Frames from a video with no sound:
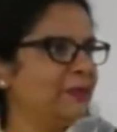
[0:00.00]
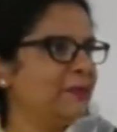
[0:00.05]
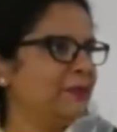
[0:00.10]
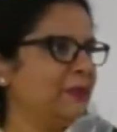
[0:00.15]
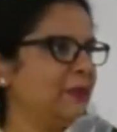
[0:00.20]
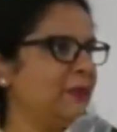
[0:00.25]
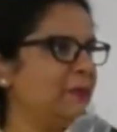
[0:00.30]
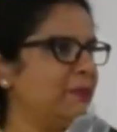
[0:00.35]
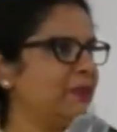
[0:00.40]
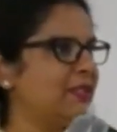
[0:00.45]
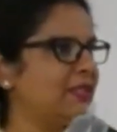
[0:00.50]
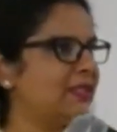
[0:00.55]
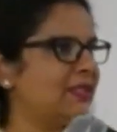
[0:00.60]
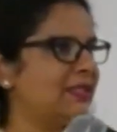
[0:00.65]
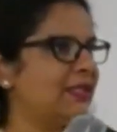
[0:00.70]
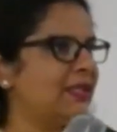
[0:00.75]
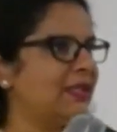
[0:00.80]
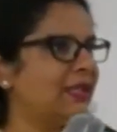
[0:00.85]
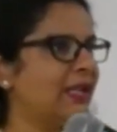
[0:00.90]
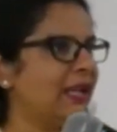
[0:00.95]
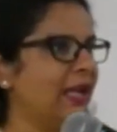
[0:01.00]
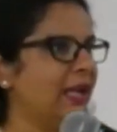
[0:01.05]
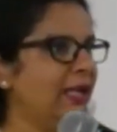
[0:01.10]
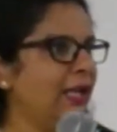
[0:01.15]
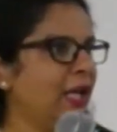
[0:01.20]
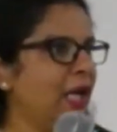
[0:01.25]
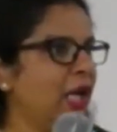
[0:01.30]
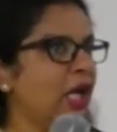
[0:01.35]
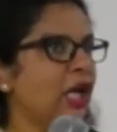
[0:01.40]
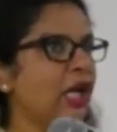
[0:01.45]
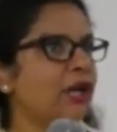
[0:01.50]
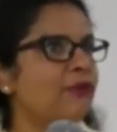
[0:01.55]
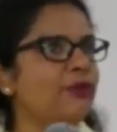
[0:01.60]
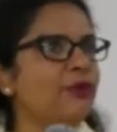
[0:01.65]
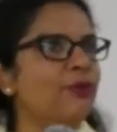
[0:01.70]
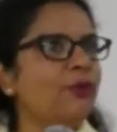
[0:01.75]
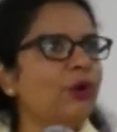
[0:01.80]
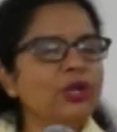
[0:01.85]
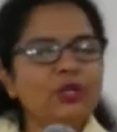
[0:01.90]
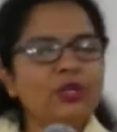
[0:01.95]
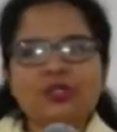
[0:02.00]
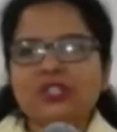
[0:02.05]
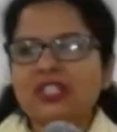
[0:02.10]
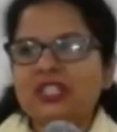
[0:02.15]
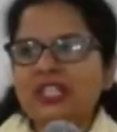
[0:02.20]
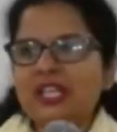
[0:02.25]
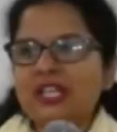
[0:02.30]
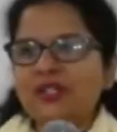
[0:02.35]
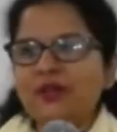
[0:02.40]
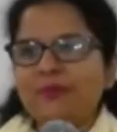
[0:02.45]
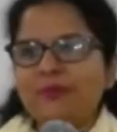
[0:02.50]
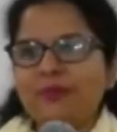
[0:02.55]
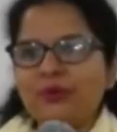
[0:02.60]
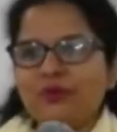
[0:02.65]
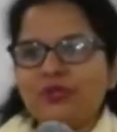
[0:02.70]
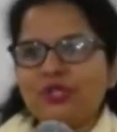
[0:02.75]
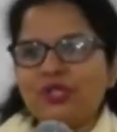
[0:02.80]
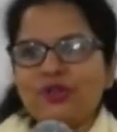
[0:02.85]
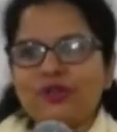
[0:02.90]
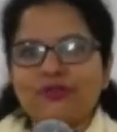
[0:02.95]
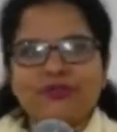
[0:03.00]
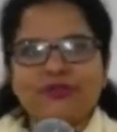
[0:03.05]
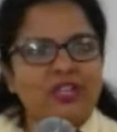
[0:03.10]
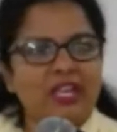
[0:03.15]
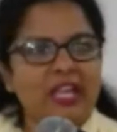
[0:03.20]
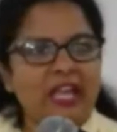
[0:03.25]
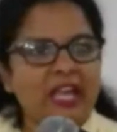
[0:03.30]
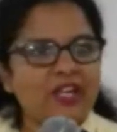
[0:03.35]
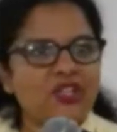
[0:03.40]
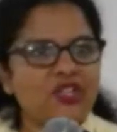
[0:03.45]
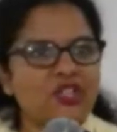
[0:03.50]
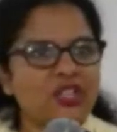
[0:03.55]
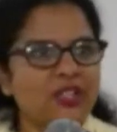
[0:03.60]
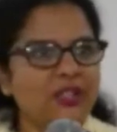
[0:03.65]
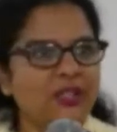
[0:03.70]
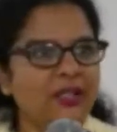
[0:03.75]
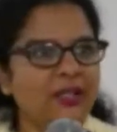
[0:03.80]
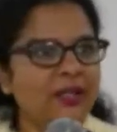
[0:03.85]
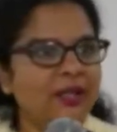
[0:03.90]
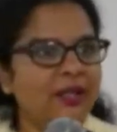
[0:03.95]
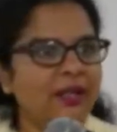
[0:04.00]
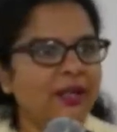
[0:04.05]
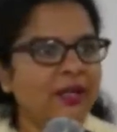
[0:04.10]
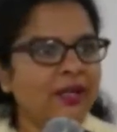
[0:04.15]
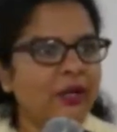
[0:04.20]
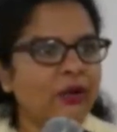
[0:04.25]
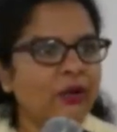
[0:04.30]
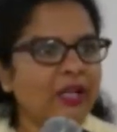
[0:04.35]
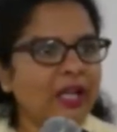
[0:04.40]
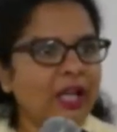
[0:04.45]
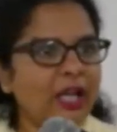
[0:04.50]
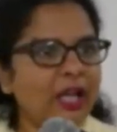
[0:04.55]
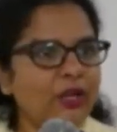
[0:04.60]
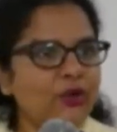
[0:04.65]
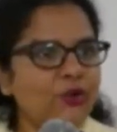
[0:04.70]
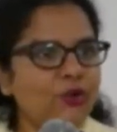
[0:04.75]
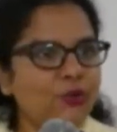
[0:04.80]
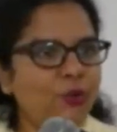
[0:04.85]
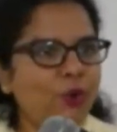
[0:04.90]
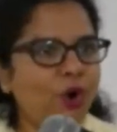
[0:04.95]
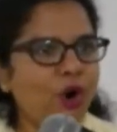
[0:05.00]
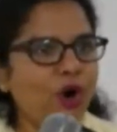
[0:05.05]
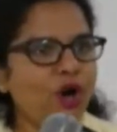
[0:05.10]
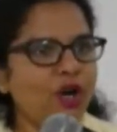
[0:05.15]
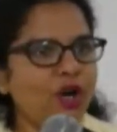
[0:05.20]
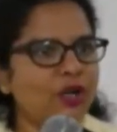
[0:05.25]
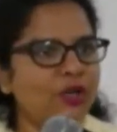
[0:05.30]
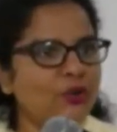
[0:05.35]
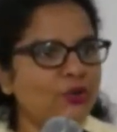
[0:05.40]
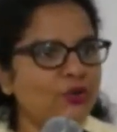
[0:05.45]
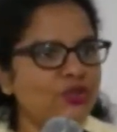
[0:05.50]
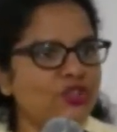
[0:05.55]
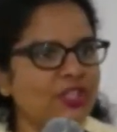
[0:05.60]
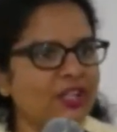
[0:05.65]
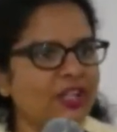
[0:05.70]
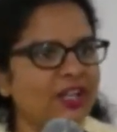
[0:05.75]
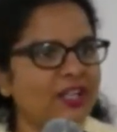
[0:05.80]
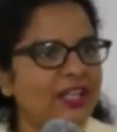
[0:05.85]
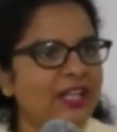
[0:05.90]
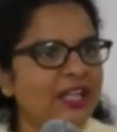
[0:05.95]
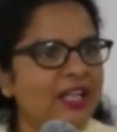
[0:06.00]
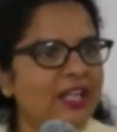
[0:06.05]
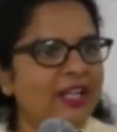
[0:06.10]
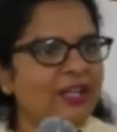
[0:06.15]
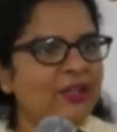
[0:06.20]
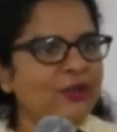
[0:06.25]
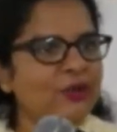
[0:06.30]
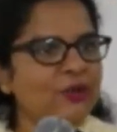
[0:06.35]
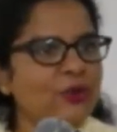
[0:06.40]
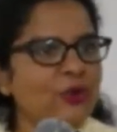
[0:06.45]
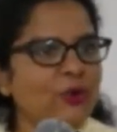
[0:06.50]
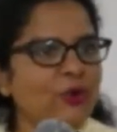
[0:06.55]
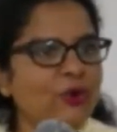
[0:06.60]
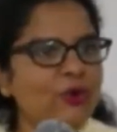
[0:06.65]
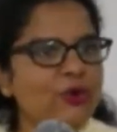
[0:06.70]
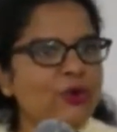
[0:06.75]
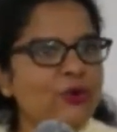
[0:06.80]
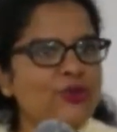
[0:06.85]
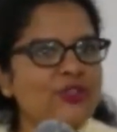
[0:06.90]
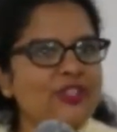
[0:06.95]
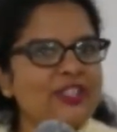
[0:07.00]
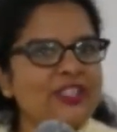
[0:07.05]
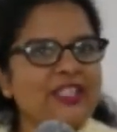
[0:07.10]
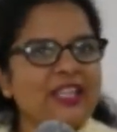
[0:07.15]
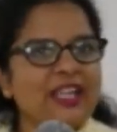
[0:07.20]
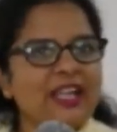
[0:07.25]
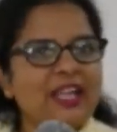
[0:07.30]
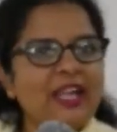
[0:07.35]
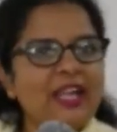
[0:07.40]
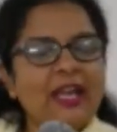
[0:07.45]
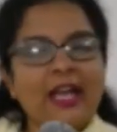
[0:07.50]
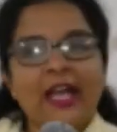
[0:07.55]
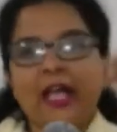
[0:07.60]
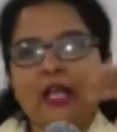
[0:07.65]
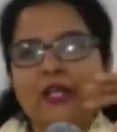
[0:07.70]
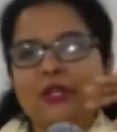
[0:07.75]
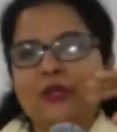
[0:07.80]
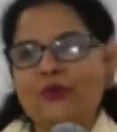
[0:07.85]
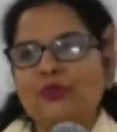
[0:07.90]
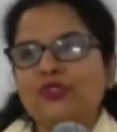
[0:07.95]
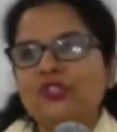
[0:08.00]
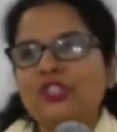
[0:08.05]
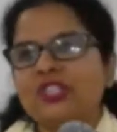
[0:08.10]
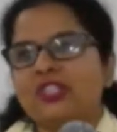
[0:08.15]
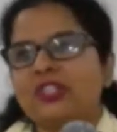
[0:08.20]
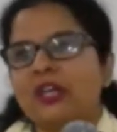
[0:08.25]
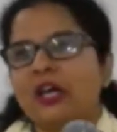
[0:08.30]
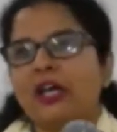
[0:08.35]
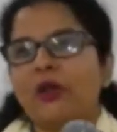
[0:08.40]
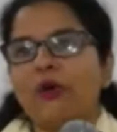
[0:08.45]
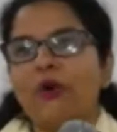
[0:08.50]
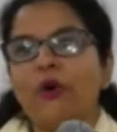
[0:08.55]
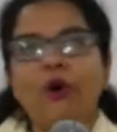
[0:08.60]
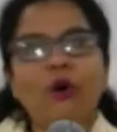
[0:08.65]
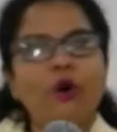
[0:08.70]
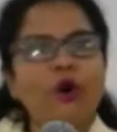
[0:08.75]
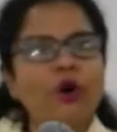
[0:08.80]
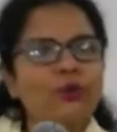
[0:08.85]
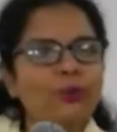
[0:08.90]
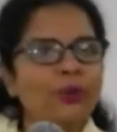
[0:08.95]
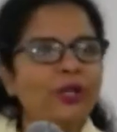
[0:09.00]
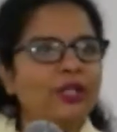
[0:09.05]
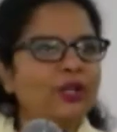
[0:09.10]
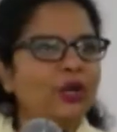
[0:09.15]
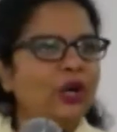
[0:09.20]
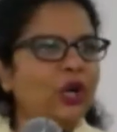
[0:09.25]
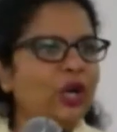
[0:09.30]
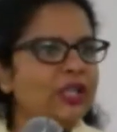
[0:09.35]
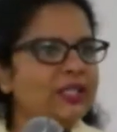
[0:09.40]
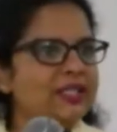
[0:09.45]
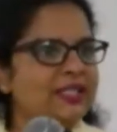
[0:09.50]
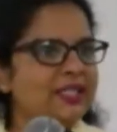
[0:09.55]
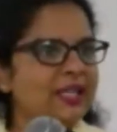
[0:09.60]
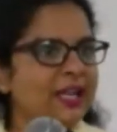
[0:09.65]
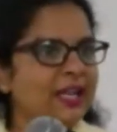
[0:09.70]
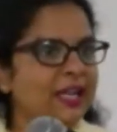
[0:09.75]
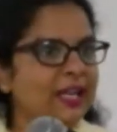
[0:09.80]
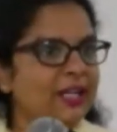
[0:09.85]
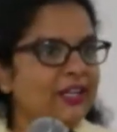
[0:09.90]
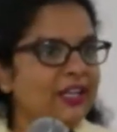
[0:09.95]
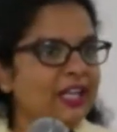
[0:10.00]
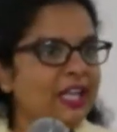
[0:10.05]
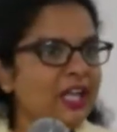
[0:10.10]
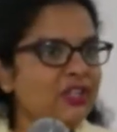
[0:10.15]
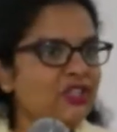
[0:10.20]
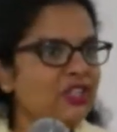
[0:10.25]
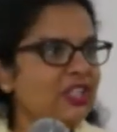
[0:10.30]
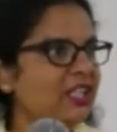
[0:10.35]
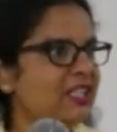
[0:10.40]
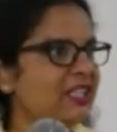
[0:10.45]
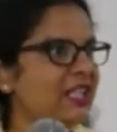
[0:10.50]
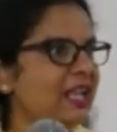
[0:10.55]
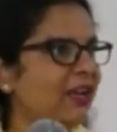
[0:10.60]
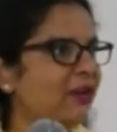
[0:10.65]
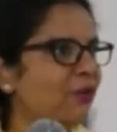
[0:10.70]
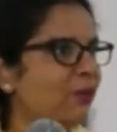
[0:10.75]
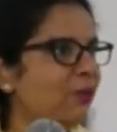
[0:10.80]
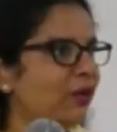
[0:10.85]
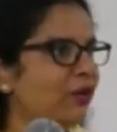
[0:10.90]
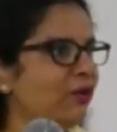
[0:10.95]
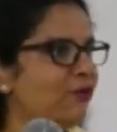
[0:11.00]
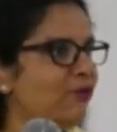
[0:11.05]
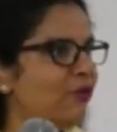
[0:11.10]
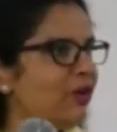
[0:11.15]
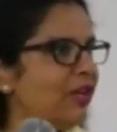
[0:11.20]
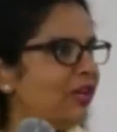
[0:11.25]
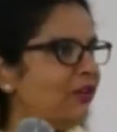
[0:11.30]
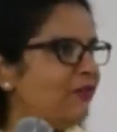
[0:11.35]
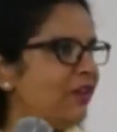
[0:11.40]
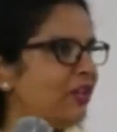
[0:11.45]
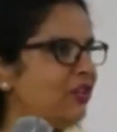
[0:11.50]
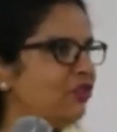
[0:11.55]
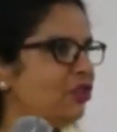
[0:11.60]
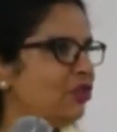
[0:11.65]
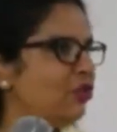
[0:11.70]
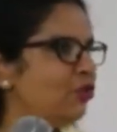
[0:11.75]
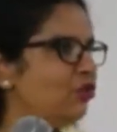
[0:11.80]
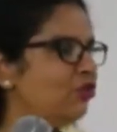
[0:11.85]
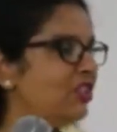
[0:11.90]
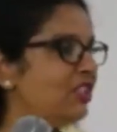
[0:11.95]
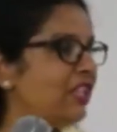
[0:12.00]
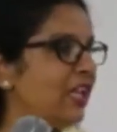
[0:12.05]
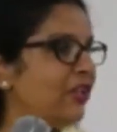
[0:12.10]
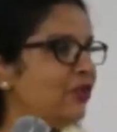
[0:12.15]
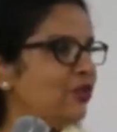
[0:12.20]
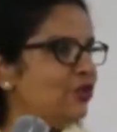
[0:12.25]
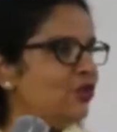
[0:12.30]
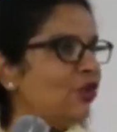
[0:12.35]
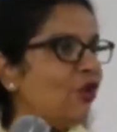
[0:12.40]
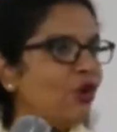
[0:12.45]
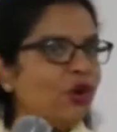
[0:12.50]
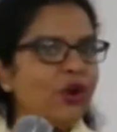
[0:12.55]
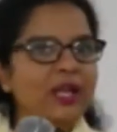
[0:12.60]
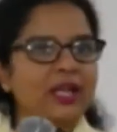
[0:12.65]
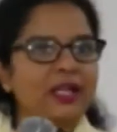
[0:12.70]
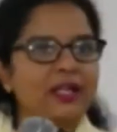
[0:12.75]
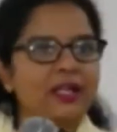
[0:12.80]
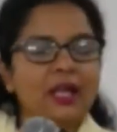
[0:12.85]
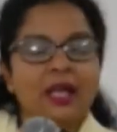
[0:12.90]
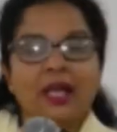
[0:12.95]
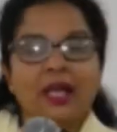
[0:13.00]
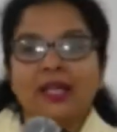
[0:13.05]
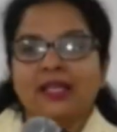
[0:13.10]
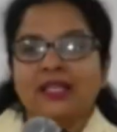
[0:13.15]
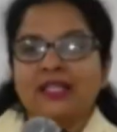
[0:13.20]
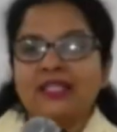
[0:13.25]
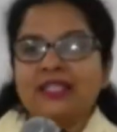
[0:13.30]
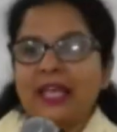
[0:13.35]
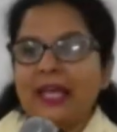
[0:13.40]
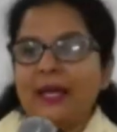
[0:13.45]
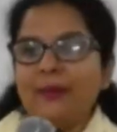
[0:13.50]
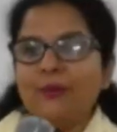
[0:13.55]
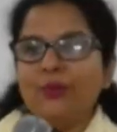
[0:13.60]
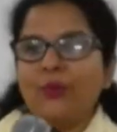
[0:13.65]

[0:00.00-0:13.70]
purpose, right? If you want to see the beauty of creation, okay, you walk, you journey, you go, you see, and you just are awed with God's creation is like a wonderful adventure. You just enjoy it. The same